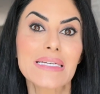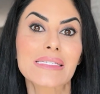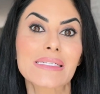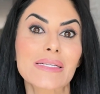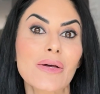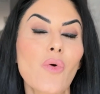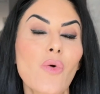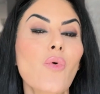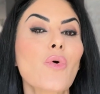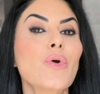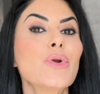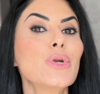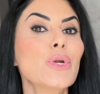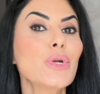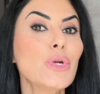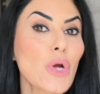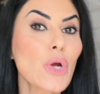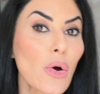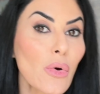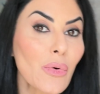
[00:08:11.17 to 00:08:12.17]
So
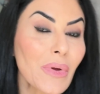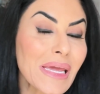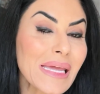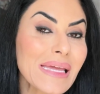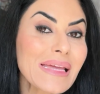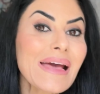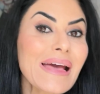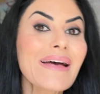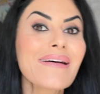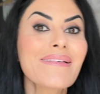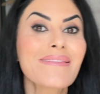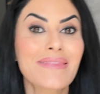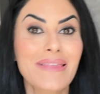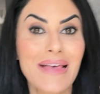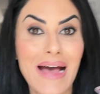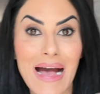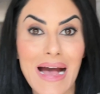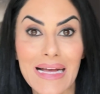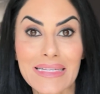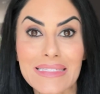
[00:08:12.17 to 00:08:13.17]
knowing
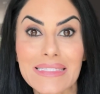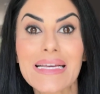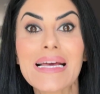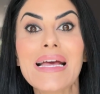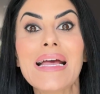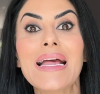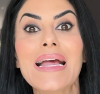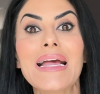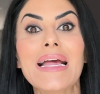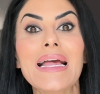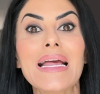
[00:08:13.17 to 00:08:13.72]
that,